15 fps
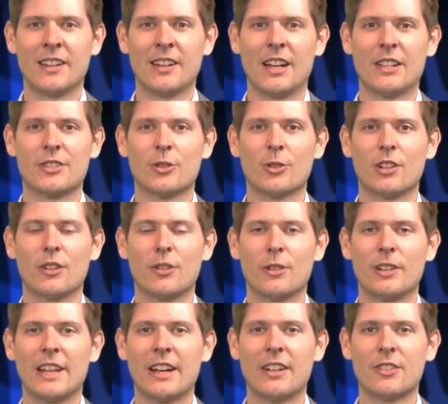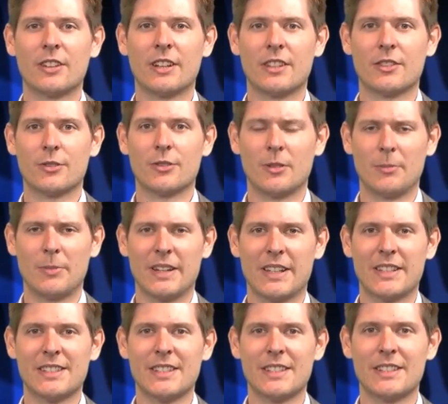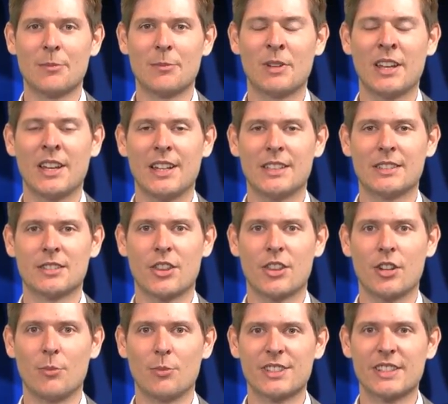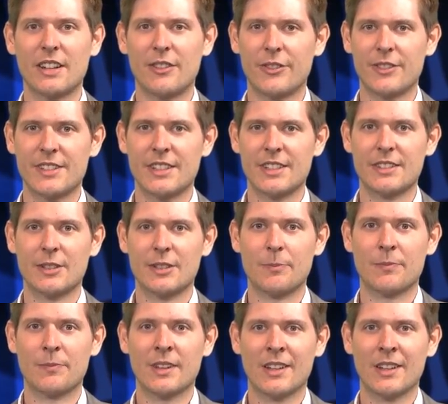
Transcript: a solar collector into a bigger system is the Thermosyphon system.